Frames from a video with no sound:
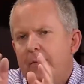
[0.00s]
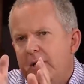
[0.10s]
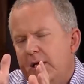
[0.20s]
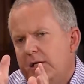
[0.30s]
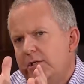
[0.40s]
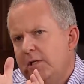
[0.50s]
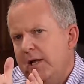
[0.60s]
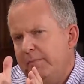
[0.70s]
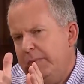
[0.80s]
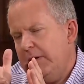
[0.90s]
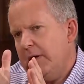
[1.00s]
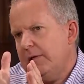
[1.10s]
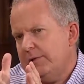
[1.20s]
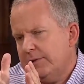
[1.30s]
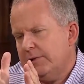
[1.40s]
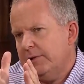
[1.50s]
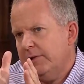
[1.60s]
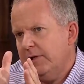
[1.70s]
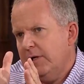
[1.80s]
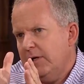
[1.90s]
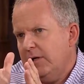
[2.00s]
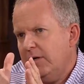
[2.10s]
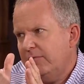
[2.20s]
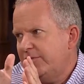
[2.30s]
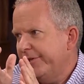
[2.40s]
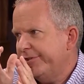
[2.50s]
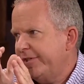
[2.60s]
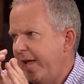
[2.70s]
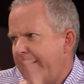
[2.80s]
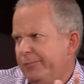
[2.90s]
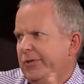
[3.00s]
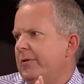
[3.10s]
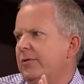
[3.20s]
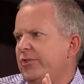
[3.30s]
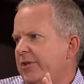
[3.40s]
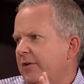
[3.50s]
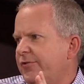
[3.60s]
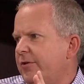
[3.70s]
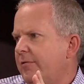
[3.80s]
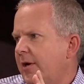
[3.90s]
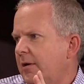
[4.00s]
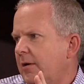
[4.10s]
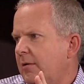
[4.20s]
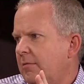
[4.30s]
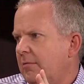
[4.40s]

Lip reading: coming into that place of just absolute self-surrender.